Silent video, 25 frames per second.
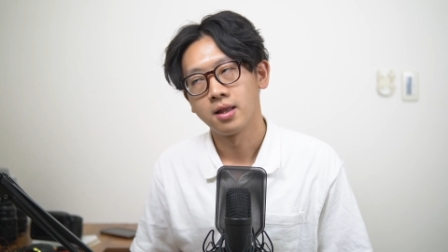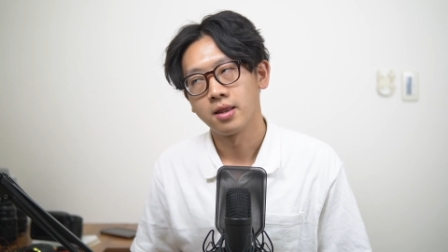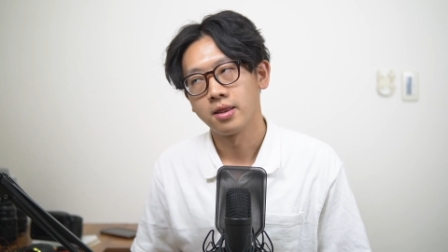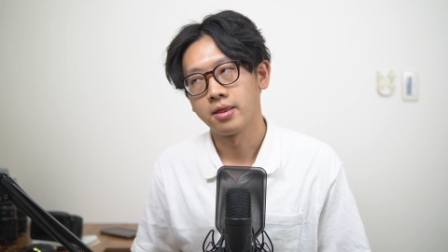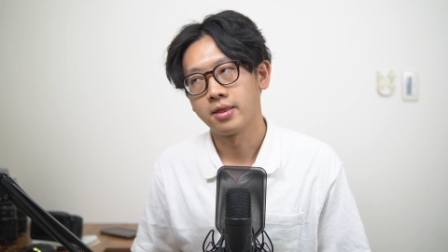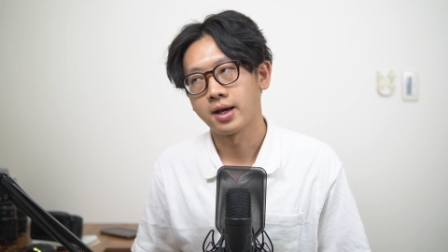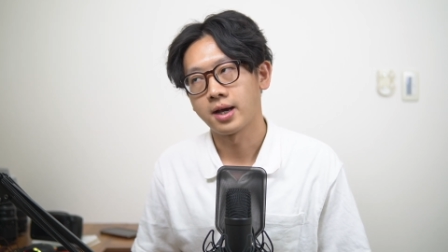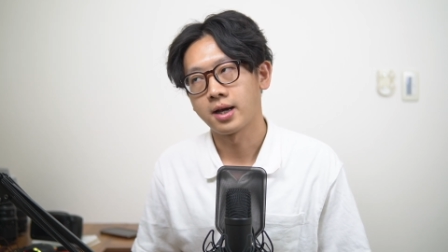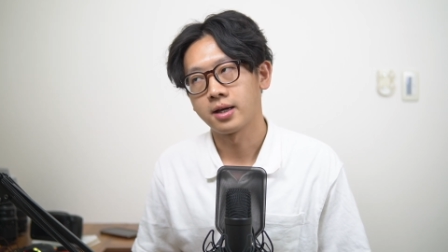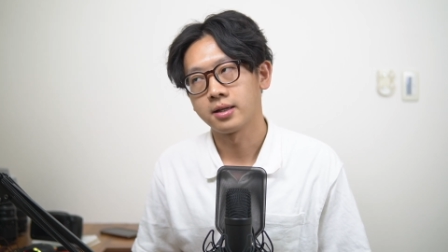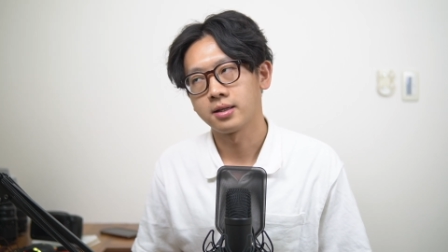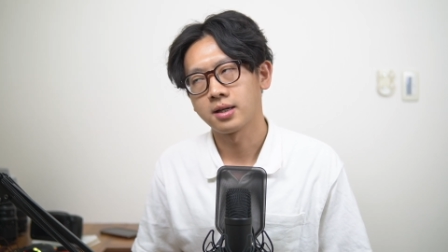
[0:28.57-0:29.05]

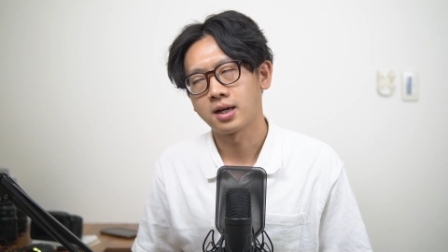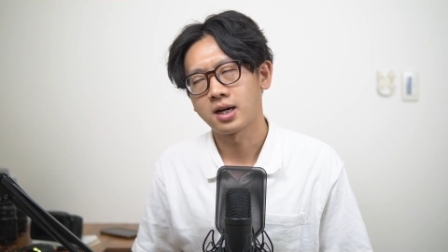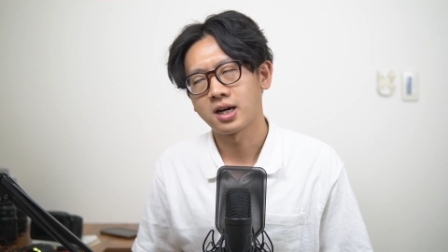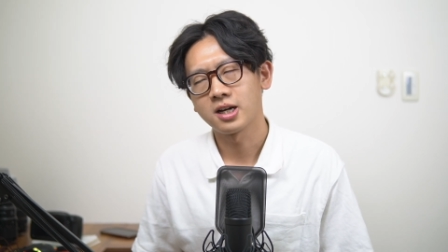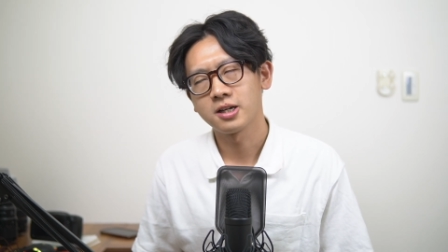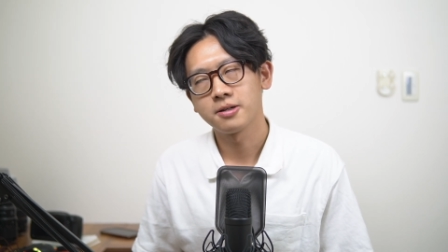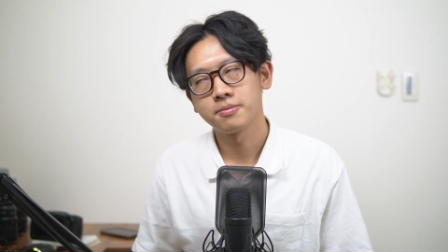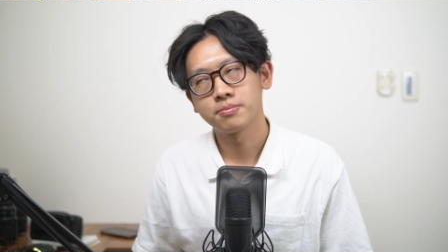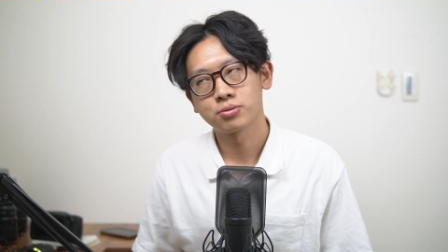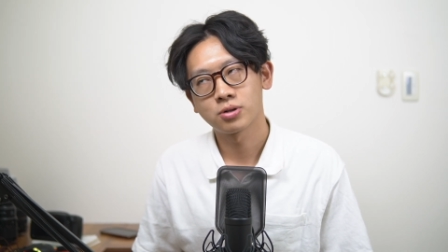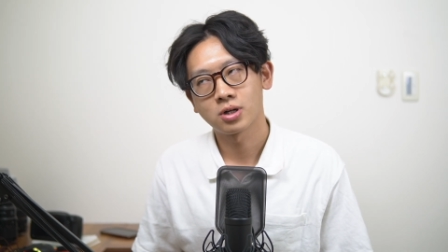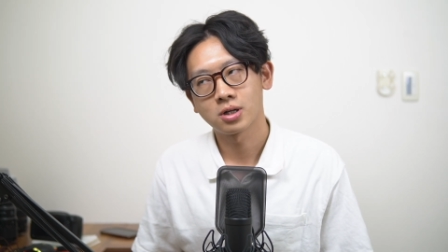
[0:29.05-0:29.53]
that
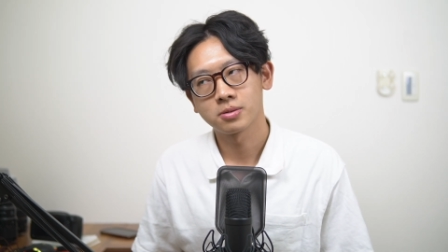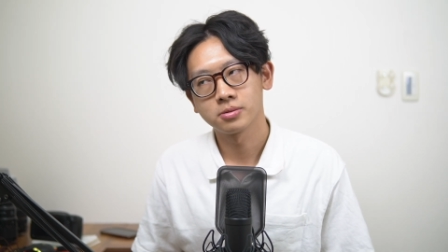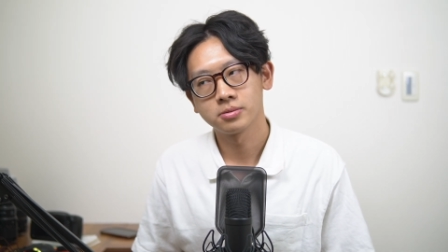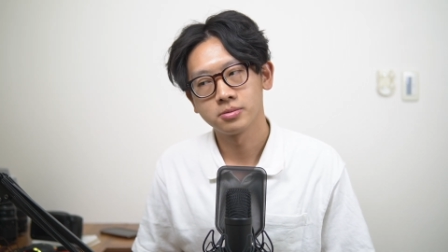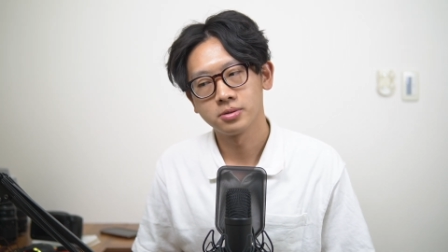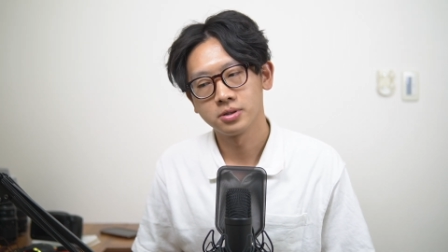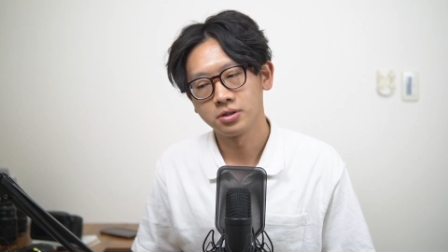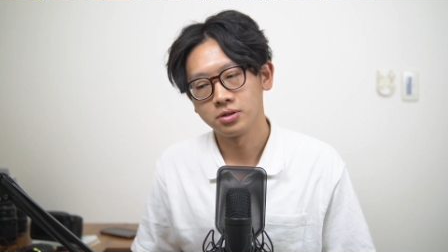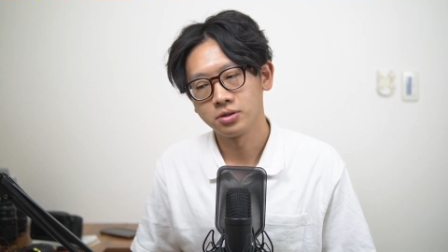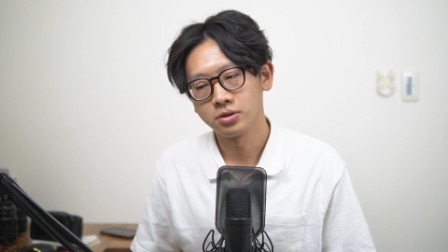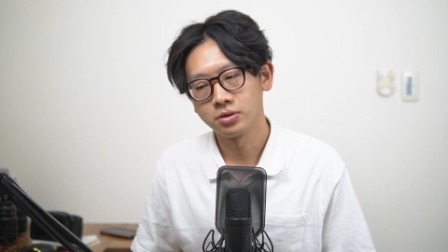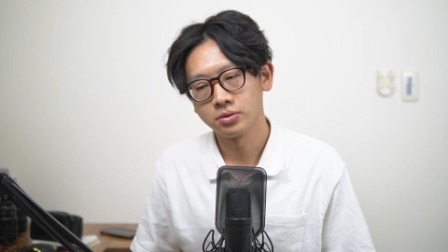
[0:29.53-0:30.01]
I
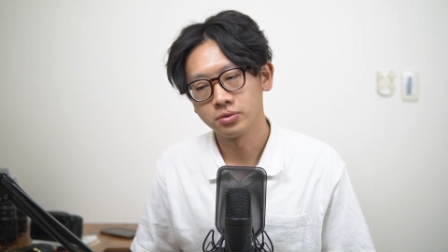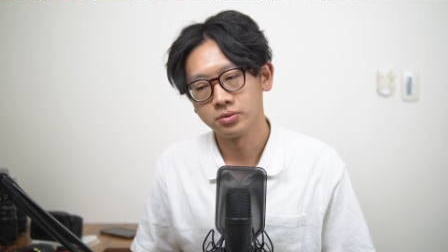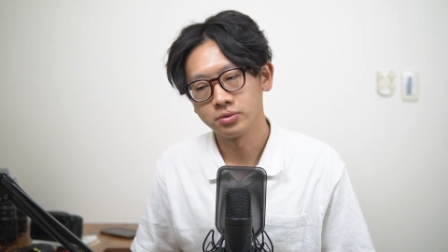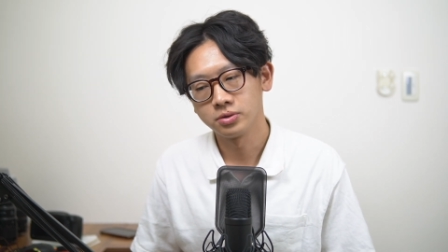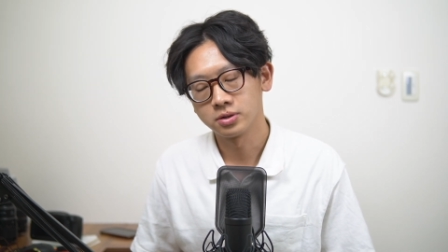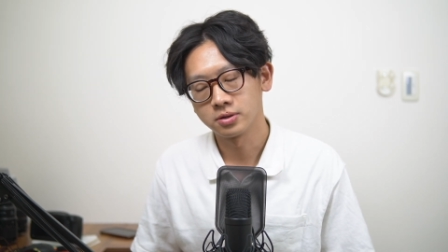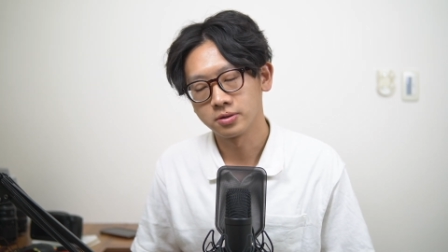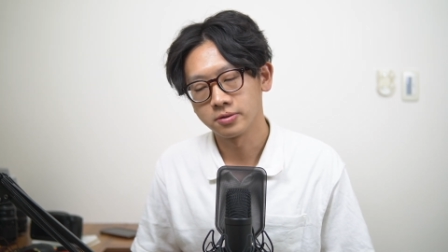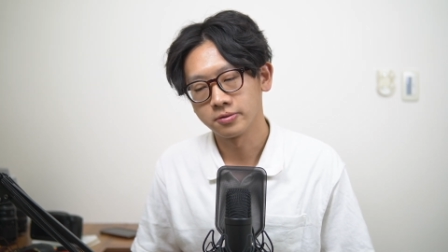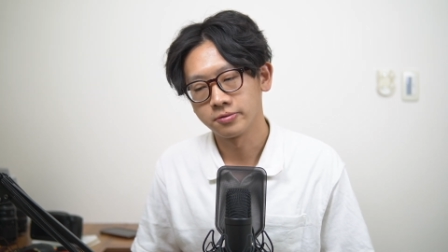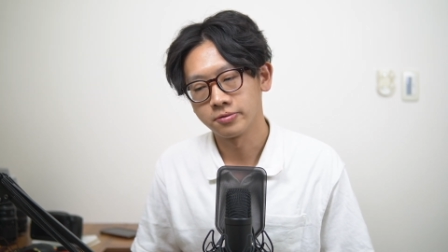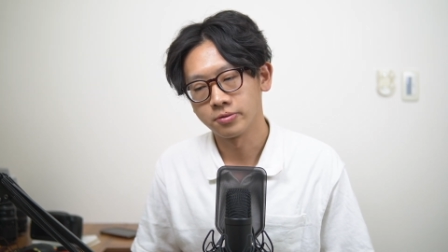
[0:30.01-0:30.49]
probably
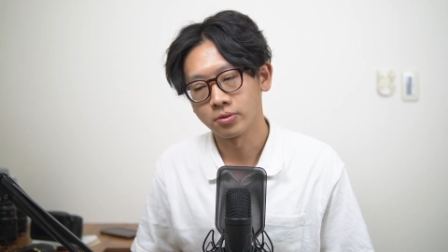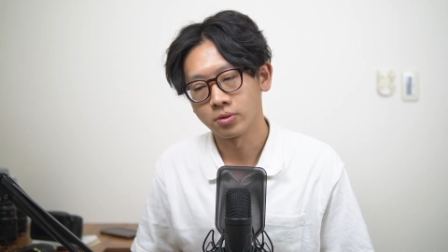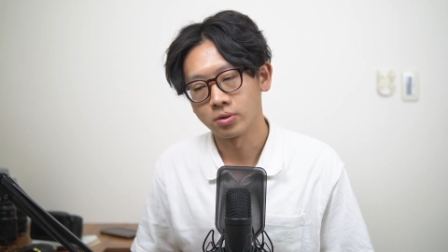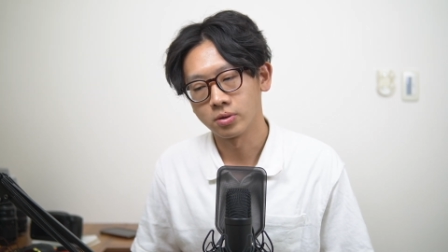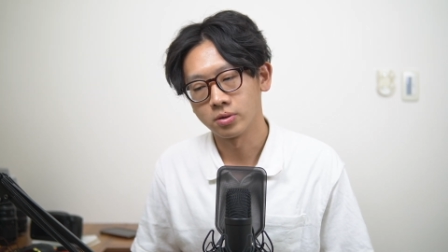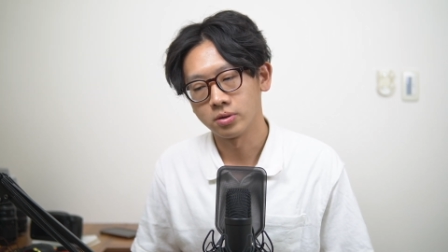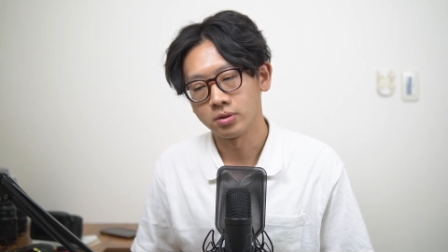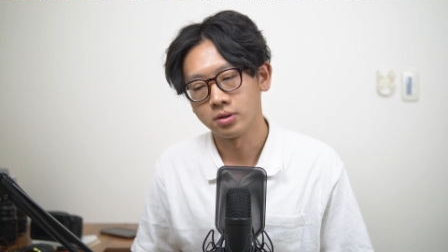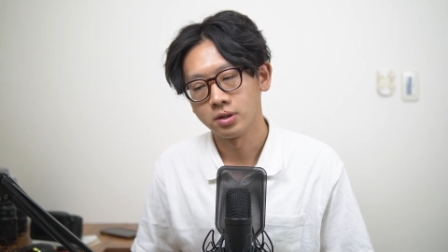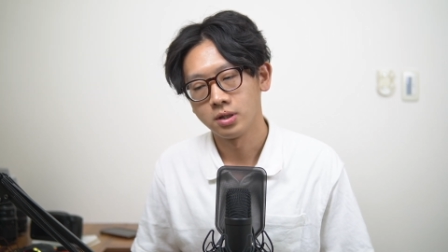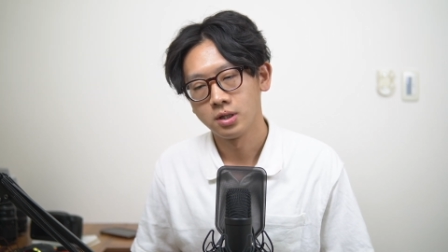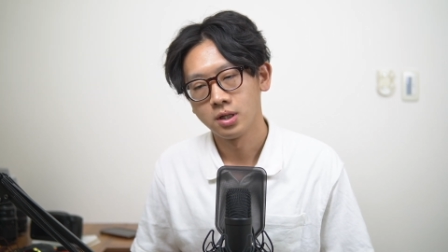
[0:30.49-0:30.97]
used
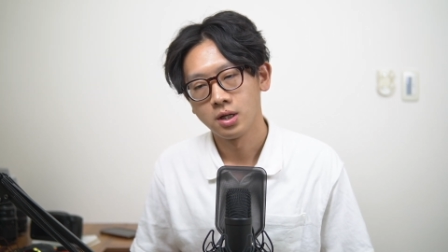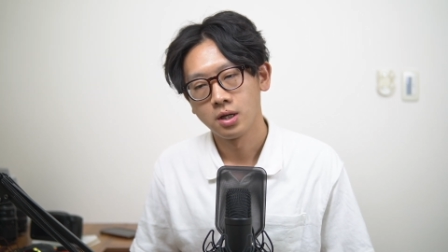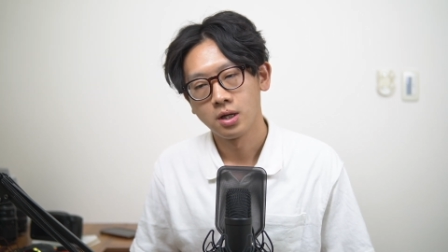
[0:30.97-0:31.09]
for